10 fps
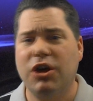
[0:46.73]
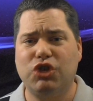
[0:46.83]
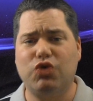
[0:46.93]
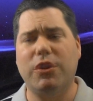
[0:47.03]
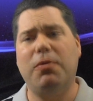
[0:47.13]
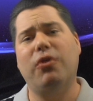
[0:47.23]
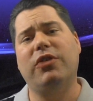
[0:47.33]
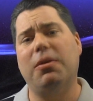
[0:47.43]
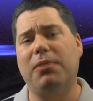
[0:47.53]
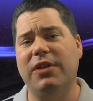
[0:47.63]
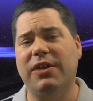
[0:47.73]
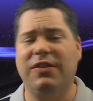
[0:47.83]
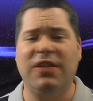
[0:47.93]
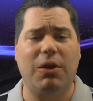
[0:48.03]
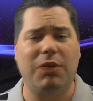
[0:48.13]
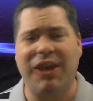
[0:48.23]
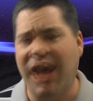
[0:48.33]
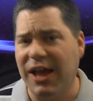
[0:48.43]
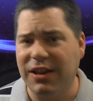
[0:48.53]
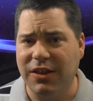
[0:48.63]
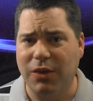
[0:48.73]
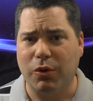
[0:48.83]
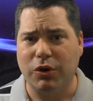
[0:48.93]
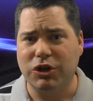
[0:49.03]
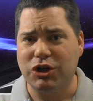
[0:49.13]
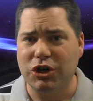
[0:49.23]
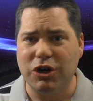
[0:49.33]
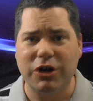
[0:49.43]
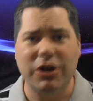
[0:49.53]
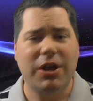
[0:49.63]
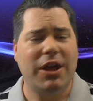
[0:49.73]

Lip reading: Shriek posted up a list and they recanted, they weren't sure.